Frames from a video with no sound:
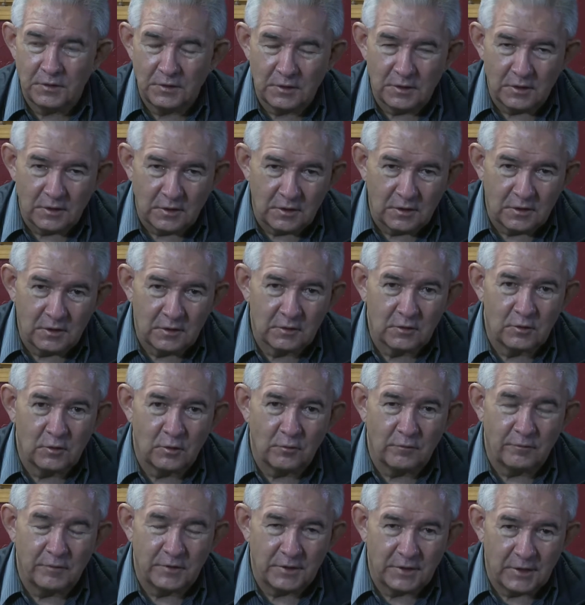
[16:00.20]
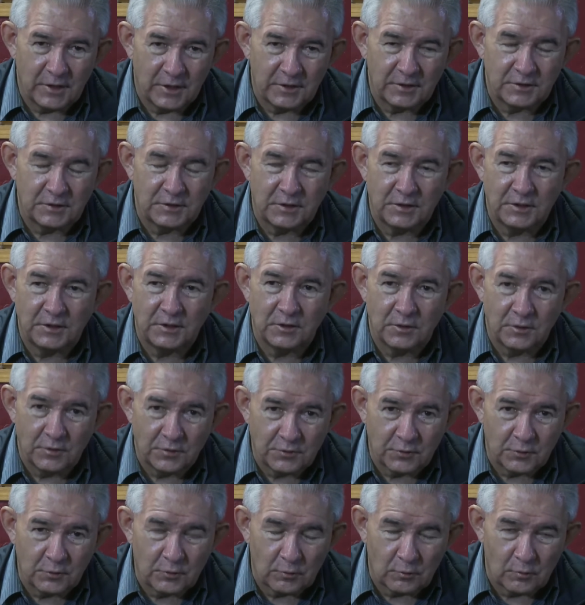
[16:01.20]
the COVID-19
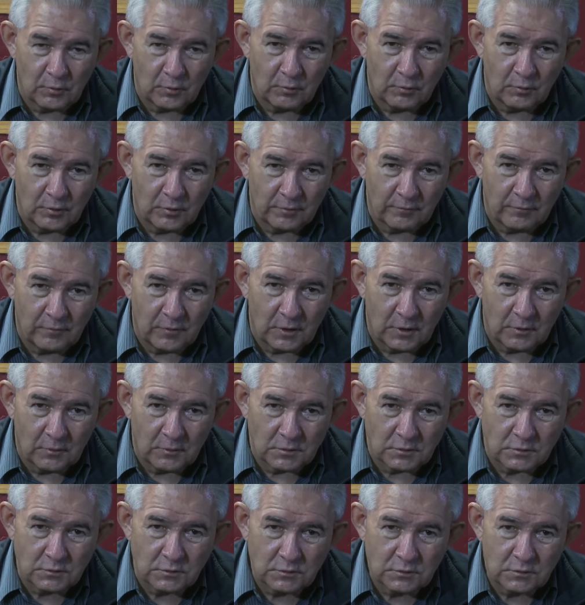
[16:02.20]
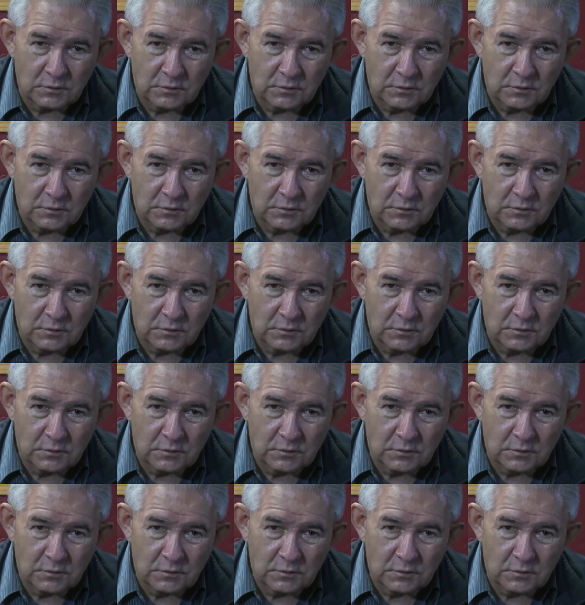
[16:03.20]
or the coronavirus.